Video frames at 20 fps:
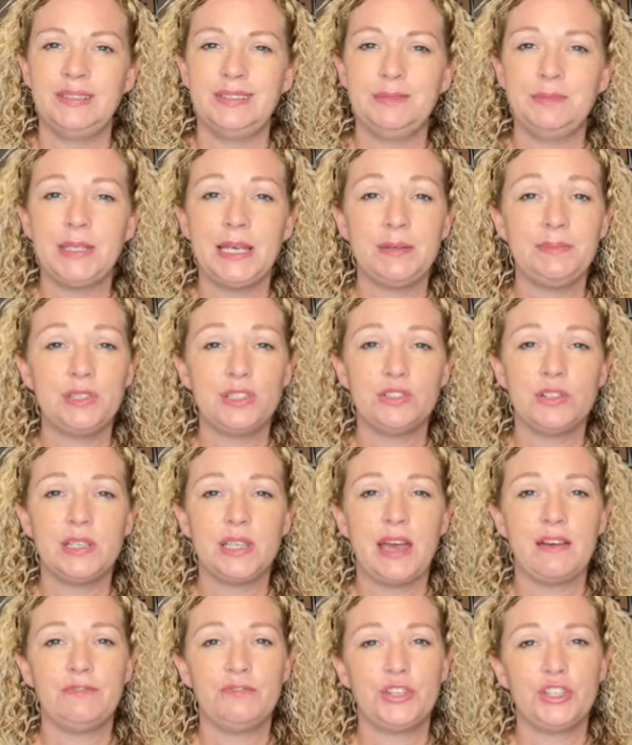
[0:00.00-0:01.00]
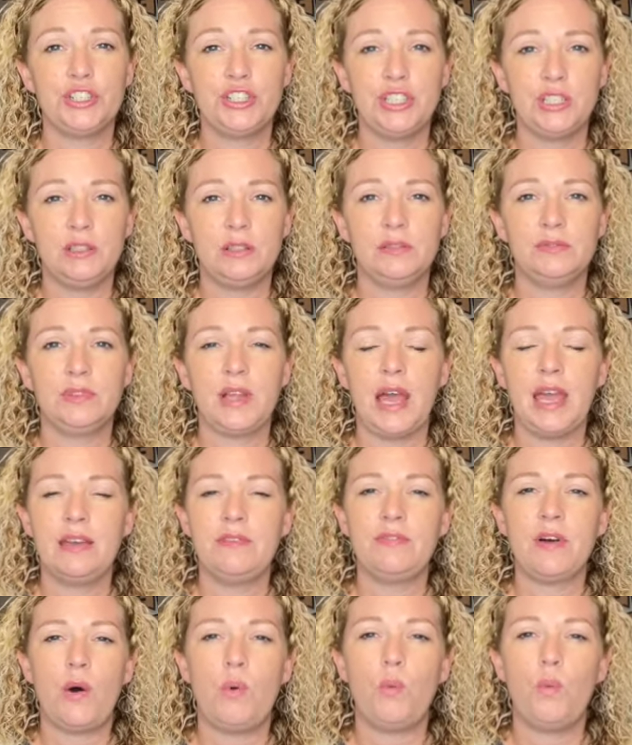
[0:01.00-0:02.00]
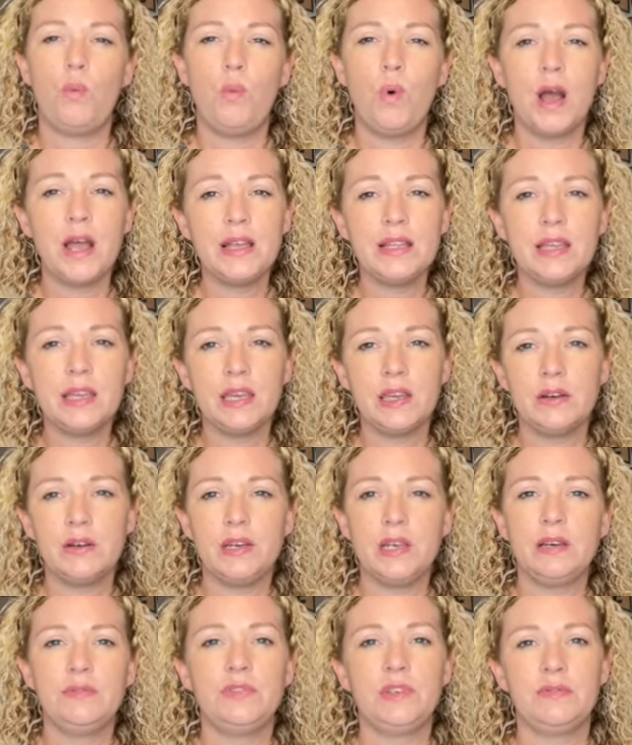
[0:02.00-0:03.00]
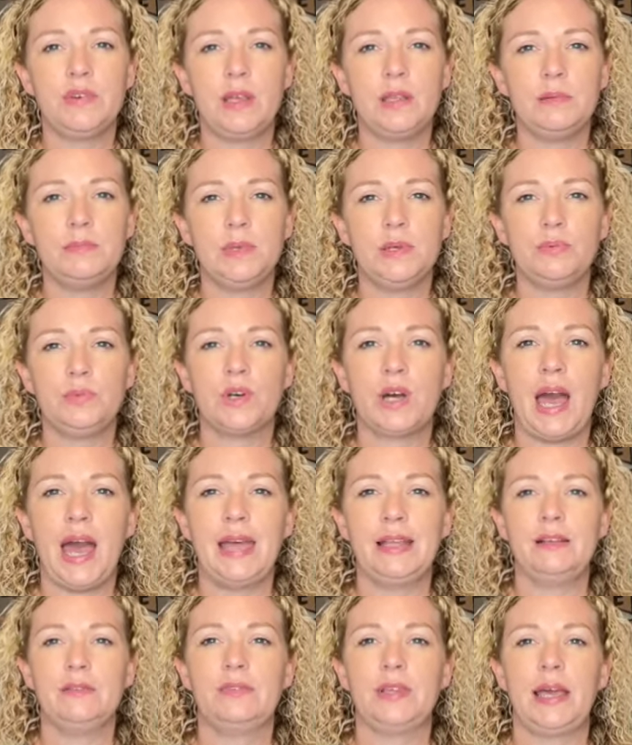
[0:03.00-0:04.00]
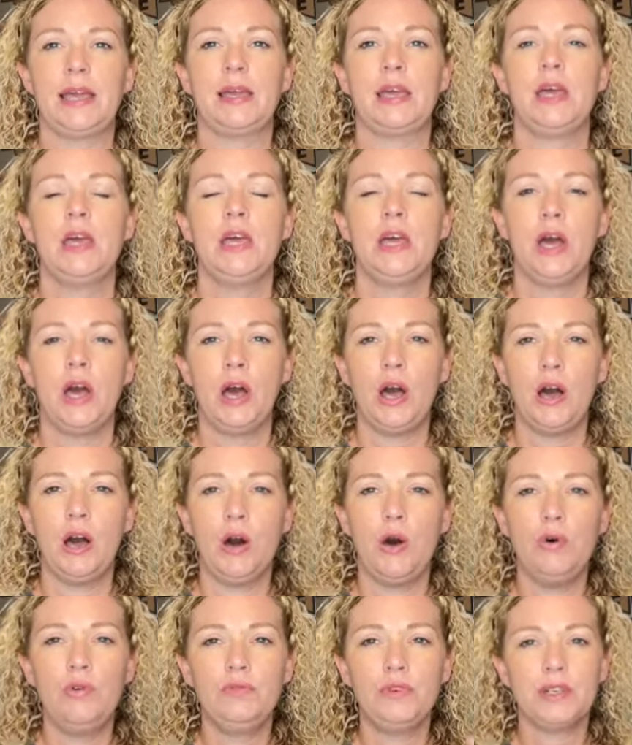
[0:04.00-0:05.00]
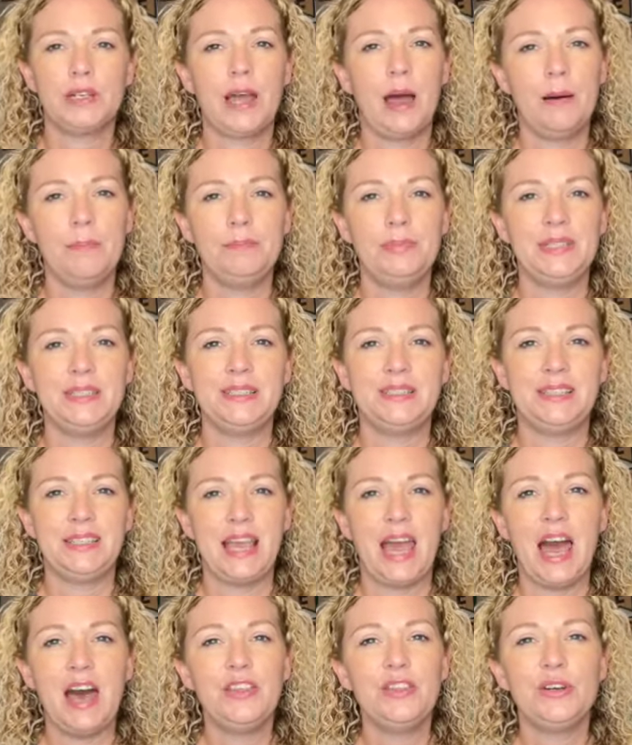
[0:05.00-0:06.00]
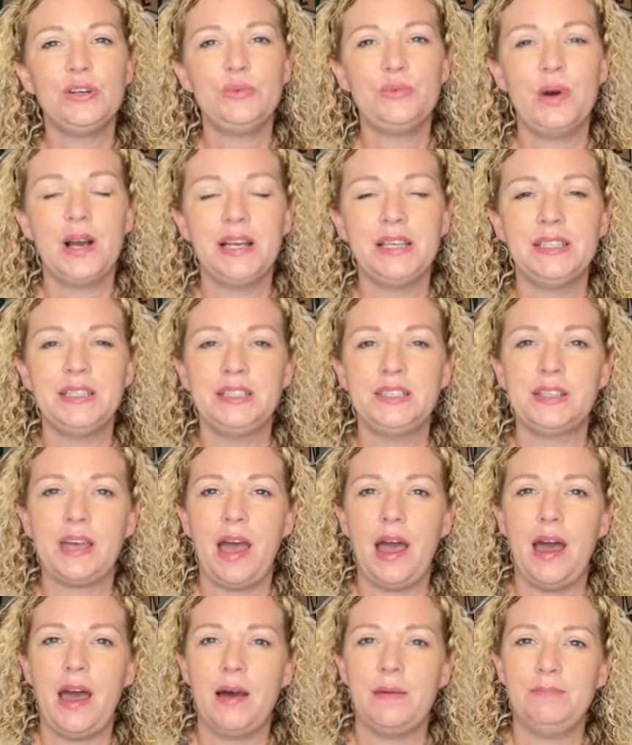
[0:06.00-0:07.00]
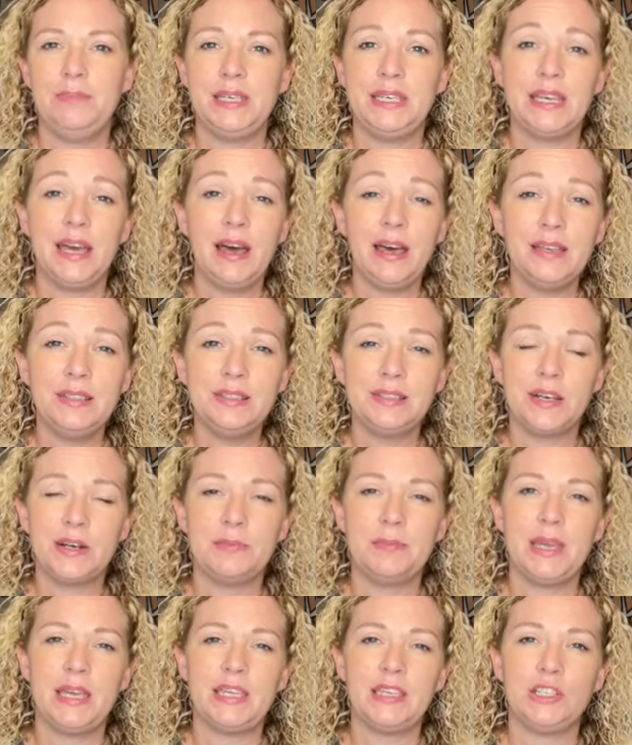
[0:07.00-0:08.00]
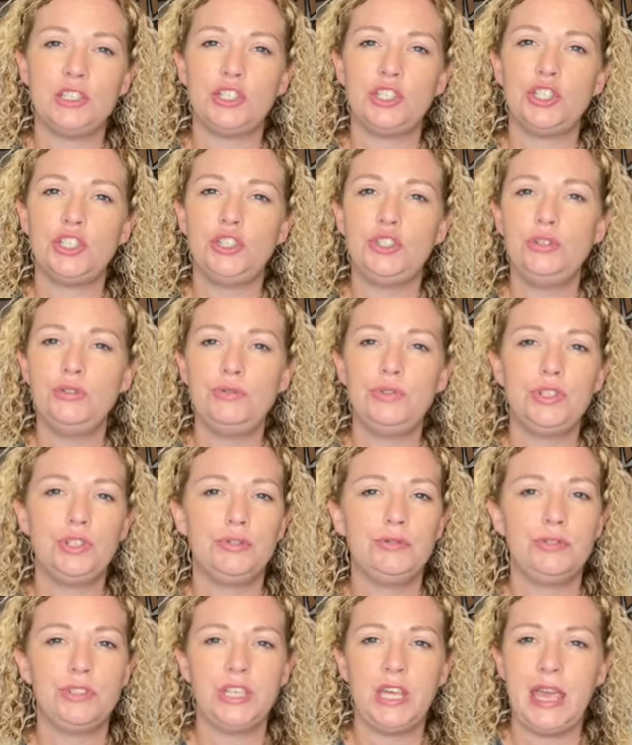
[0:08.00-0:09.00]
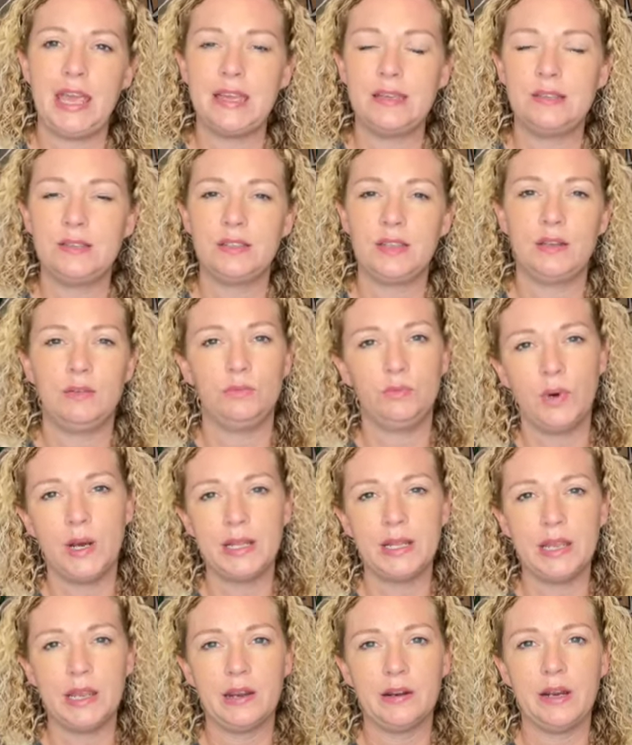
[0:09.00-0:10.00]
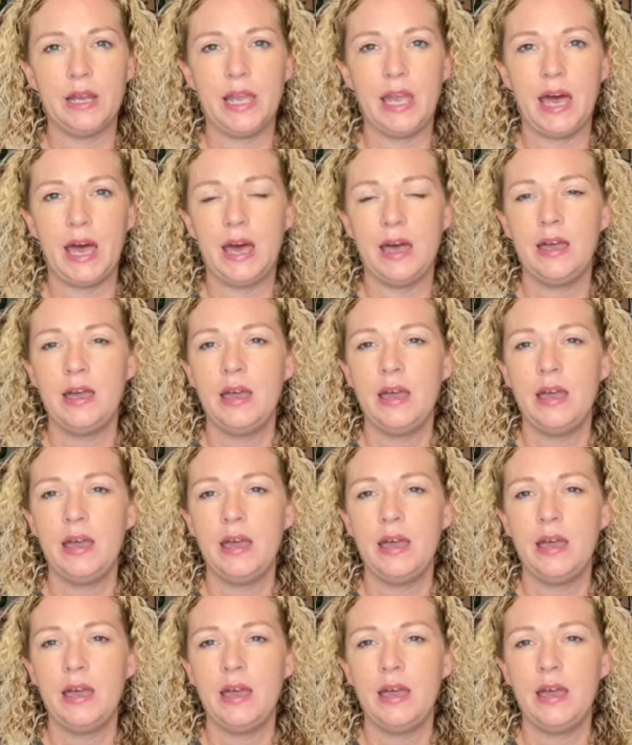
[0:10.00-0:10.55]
Sometimes during that first year of life, one area of development will kind of like overcompass the other ones because they're making huge gains in one area.